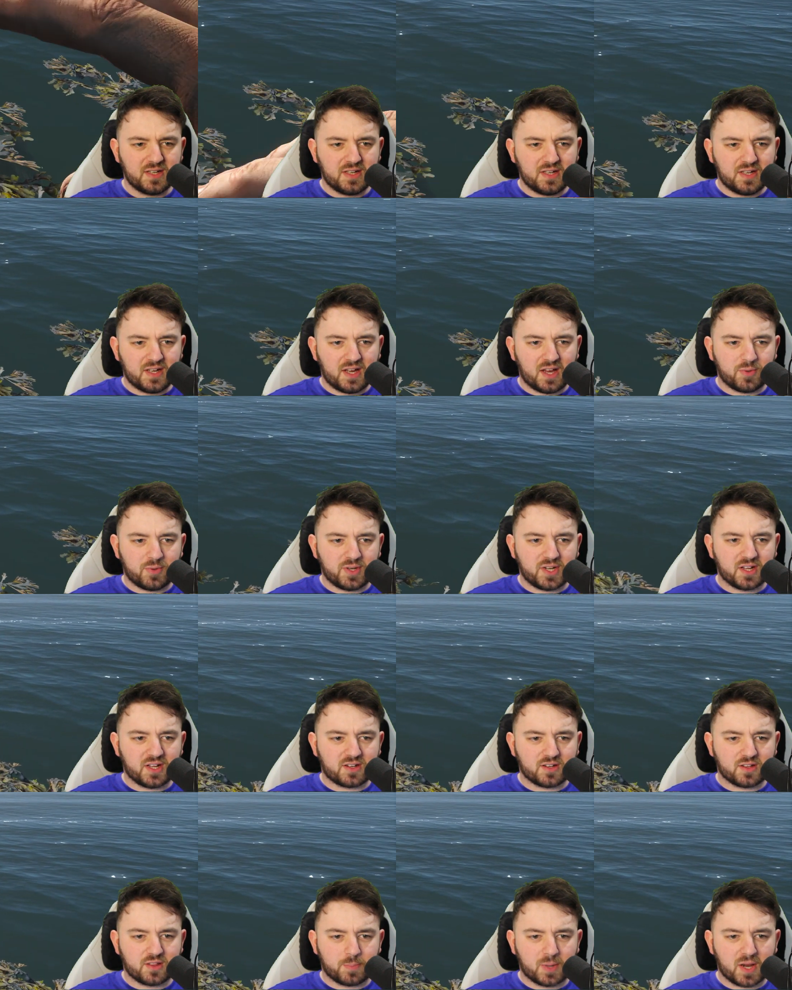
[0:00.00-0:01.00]
and when you
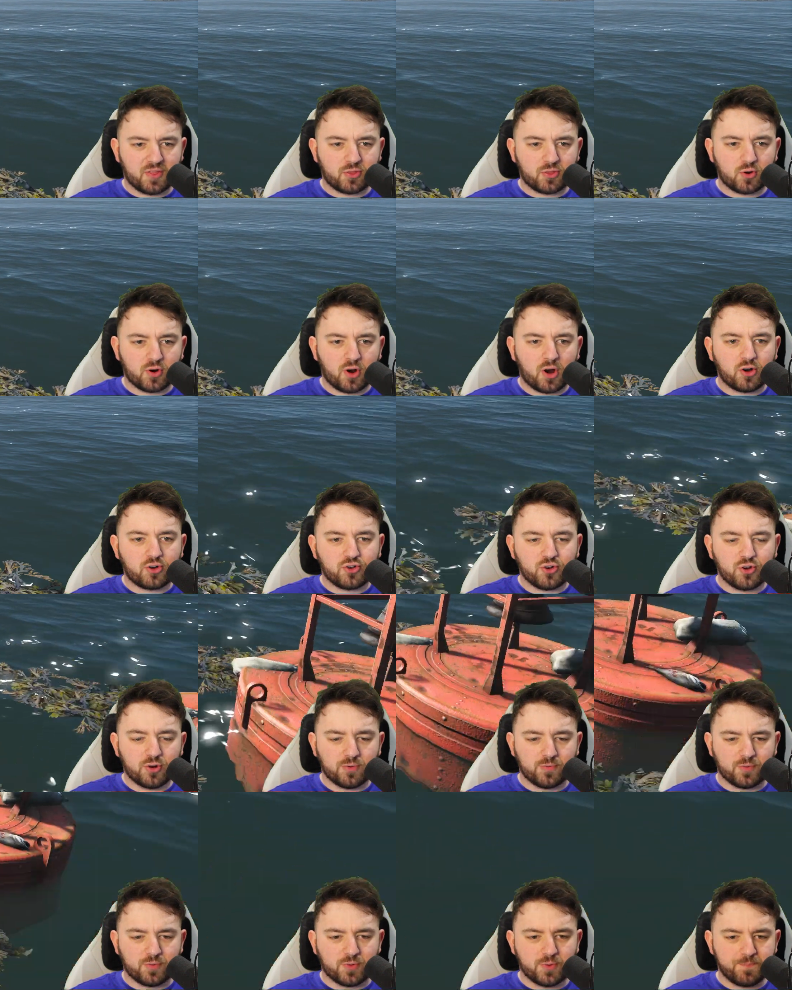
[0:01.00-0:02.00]
get to the plant, there are two
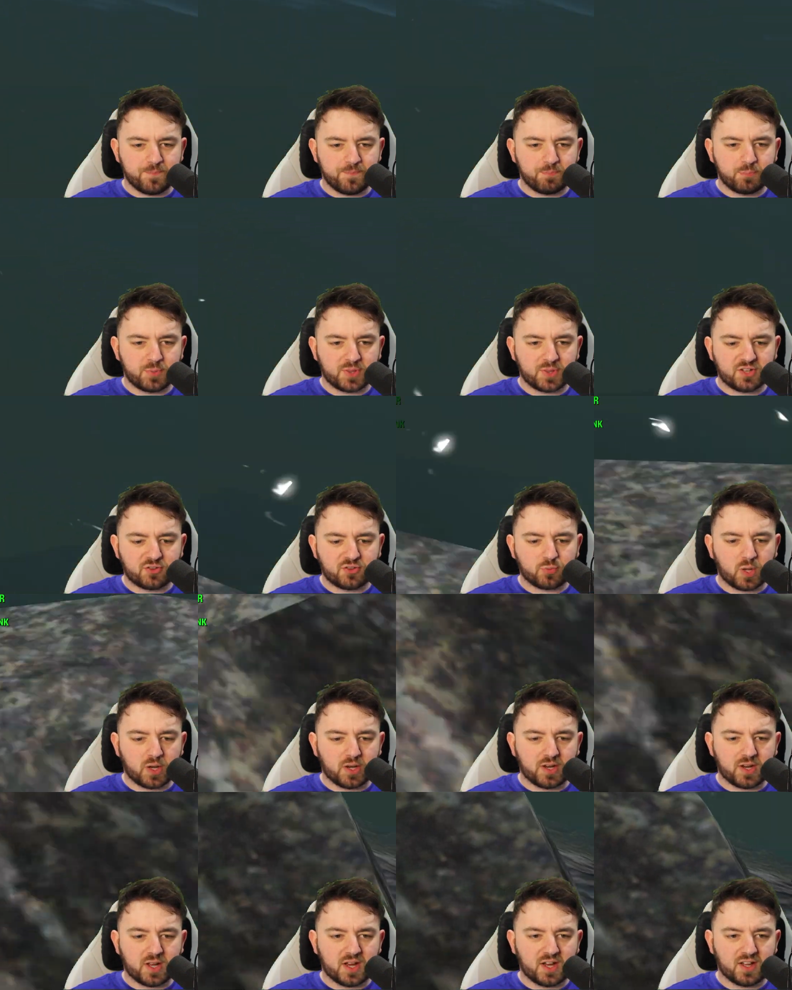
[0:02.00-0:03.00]
of them, but this
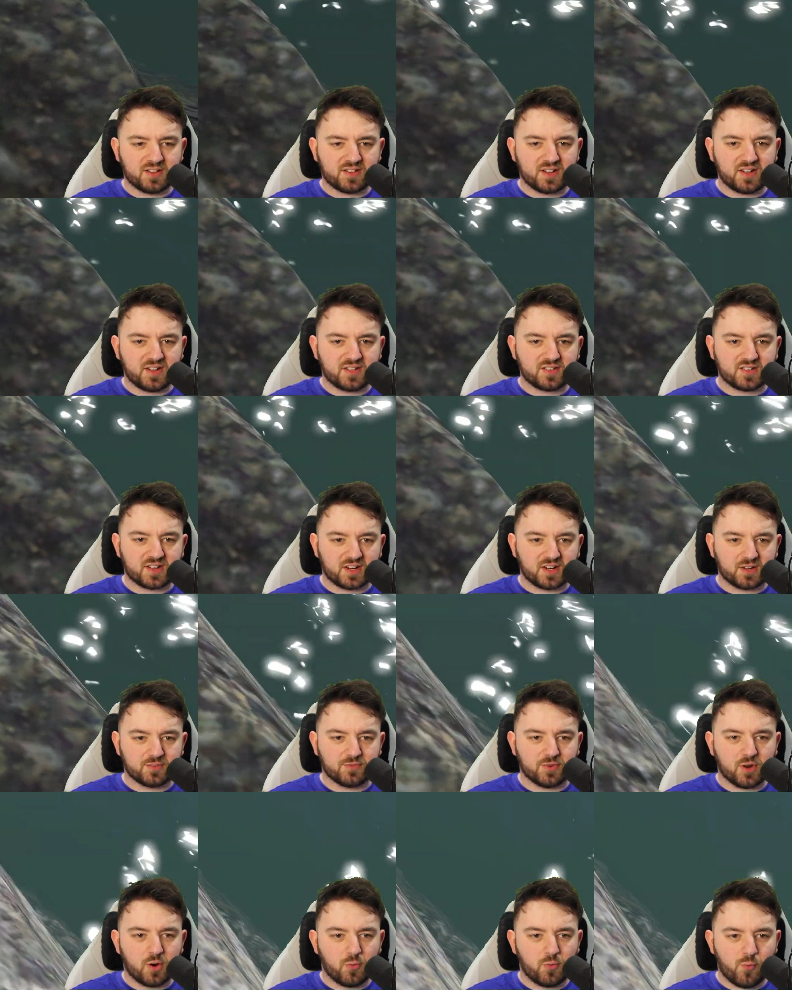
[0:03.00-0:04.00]
one has a
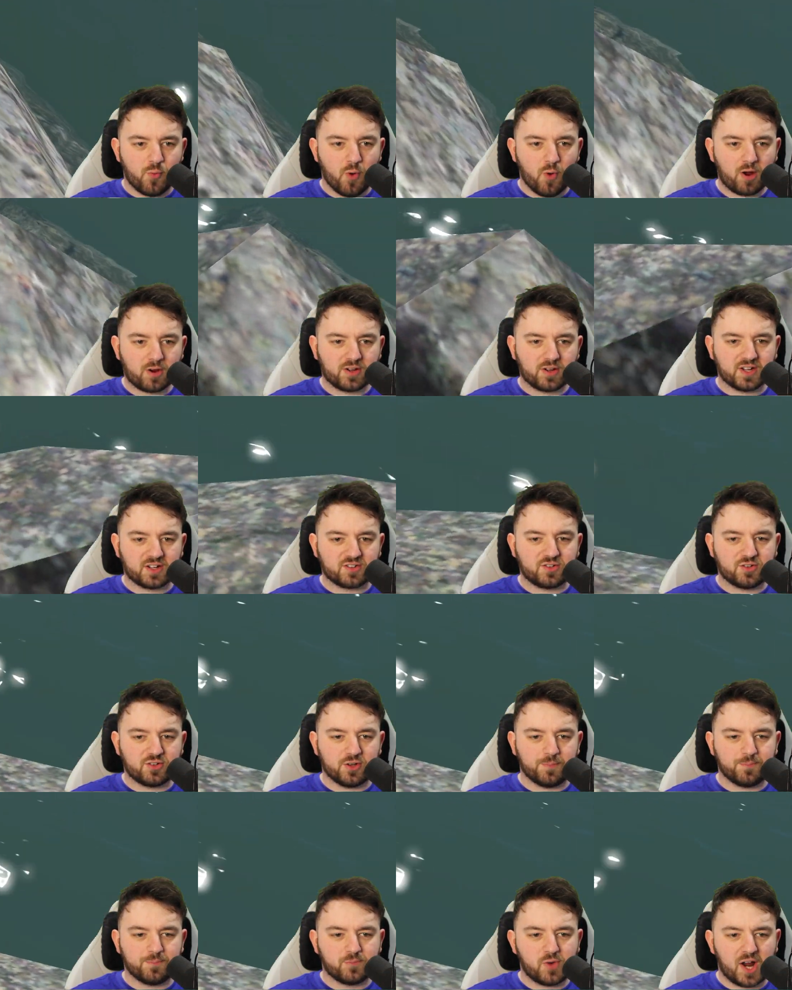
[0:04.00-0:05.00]
distinctive rock next to
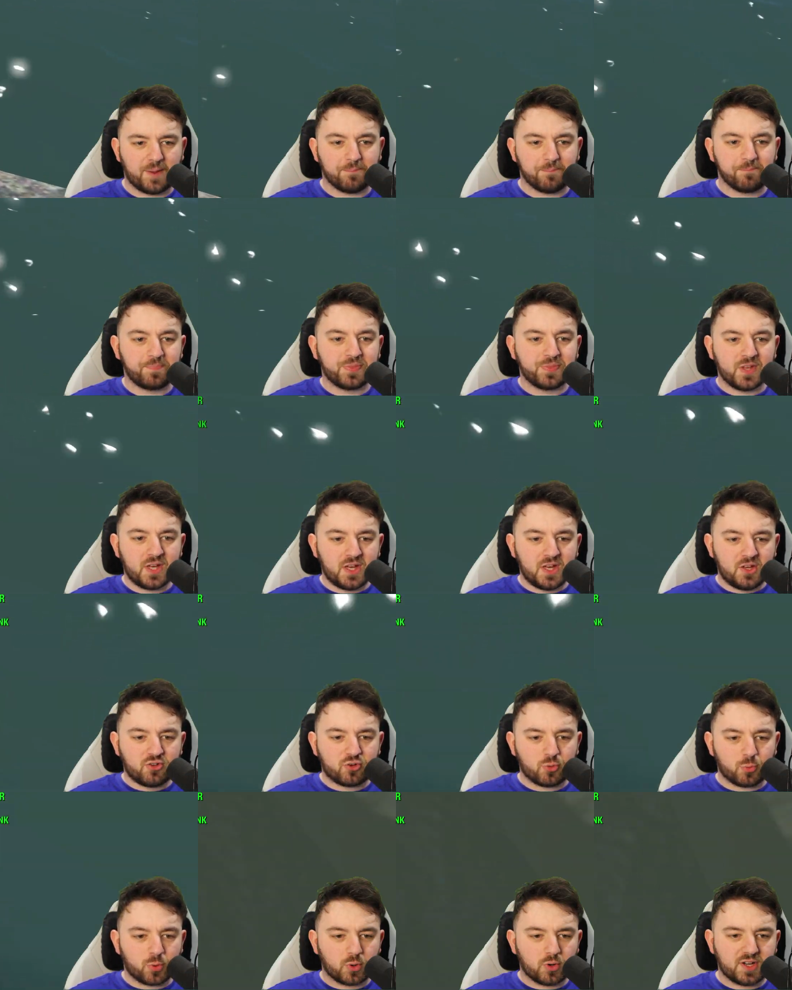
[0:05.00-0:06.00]
it. Right,
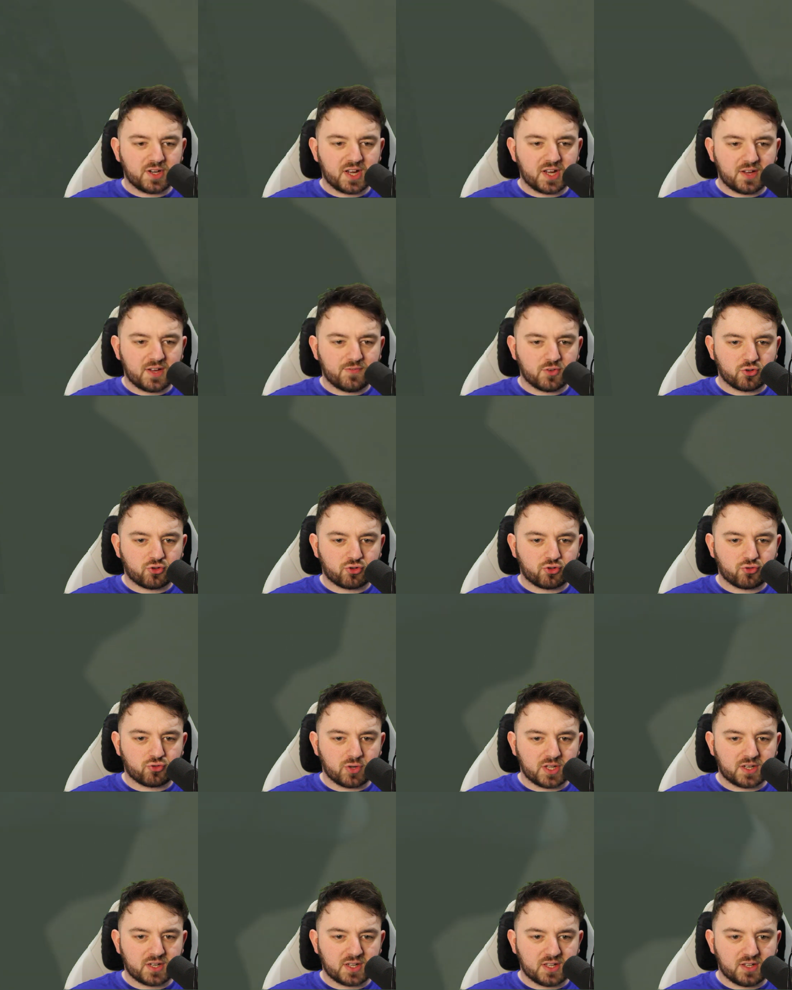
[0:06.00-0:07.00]
so we're going to dive
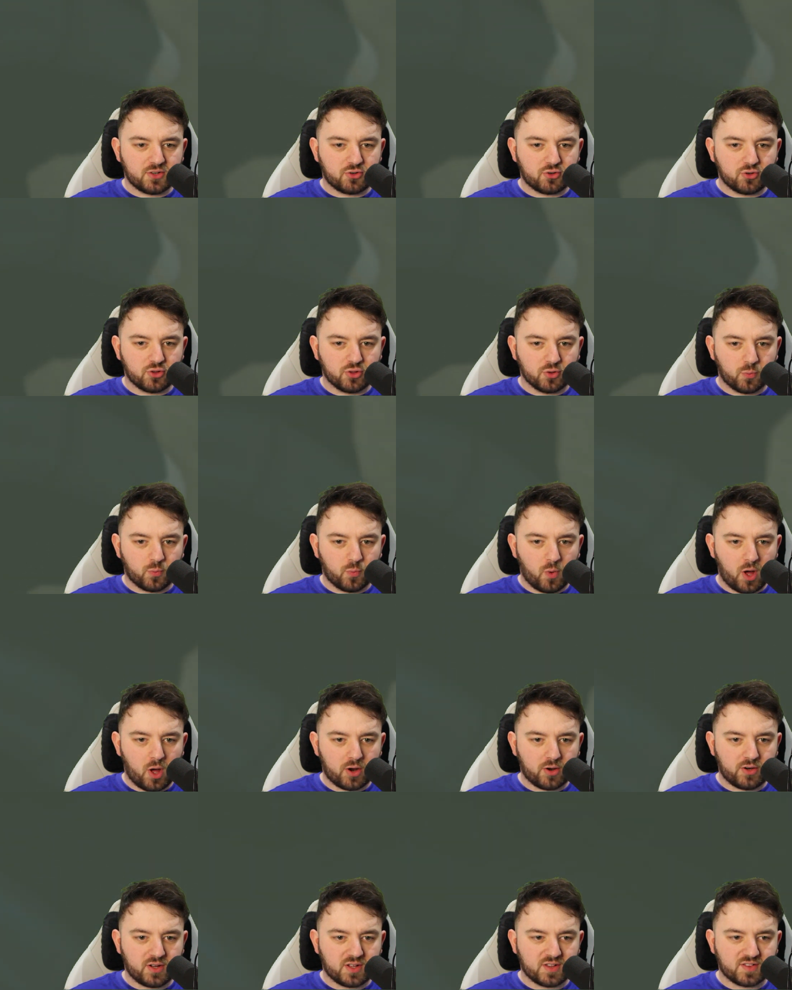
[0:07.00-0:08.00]
straight into the
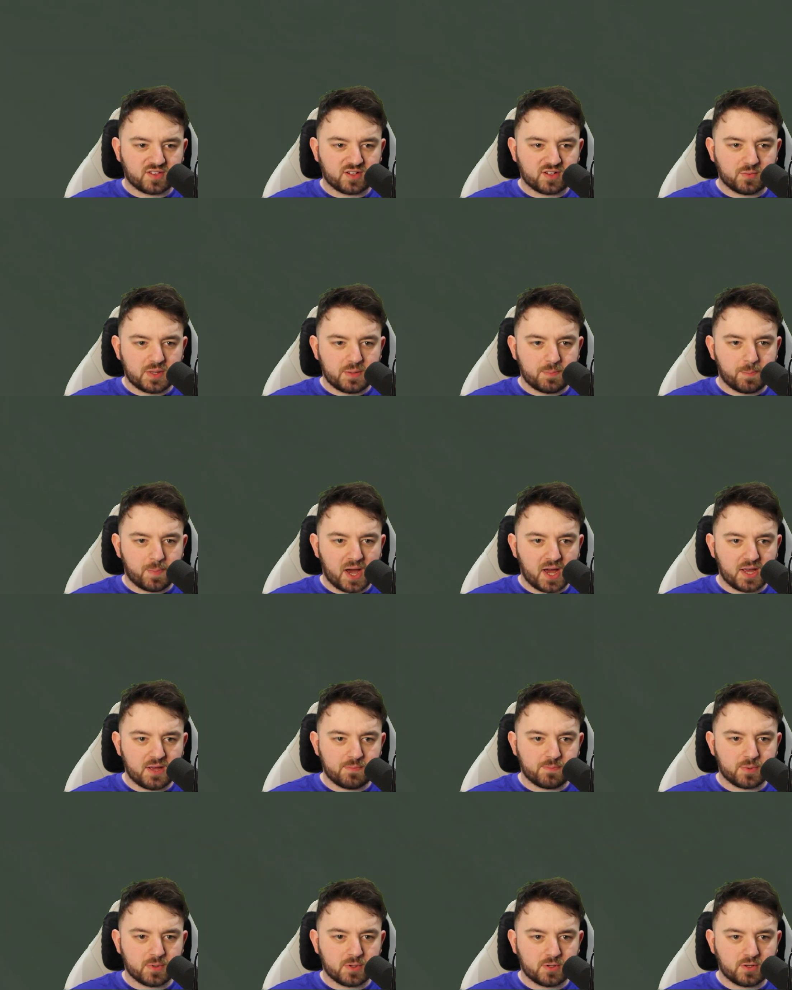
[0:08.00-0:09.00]
water. You can see a wee
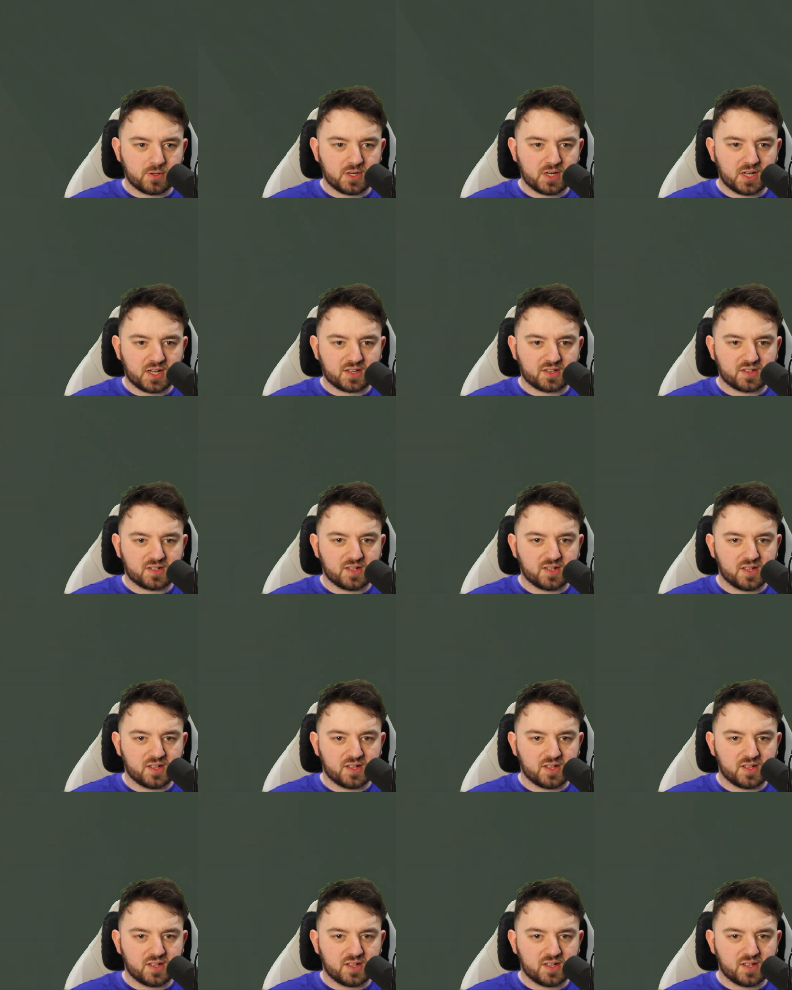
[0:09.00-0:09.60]
pipe outlet.